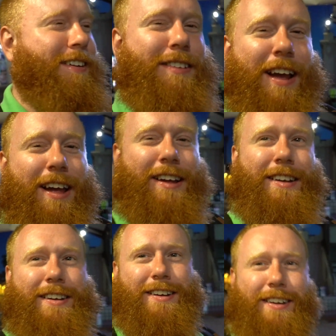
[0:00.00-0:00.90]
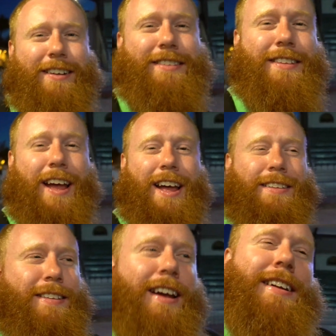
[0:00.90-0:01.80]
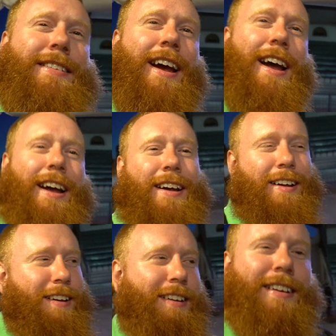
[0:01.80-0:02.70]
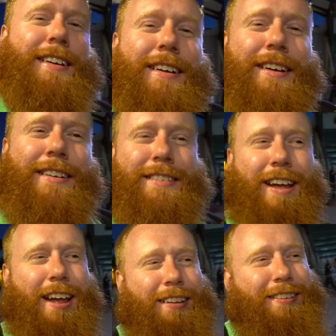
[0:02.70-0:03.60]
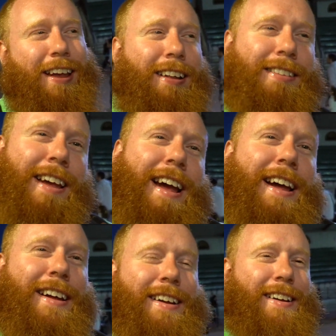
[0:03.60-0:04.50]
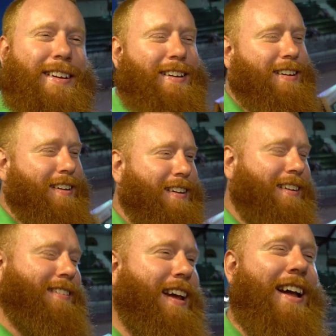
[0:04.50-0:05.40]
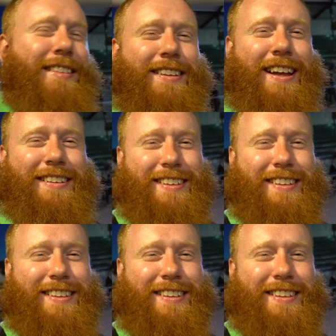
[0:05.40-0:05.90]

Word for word: Da, da, da, da. Da, da, da. Calm down. Da, da, da,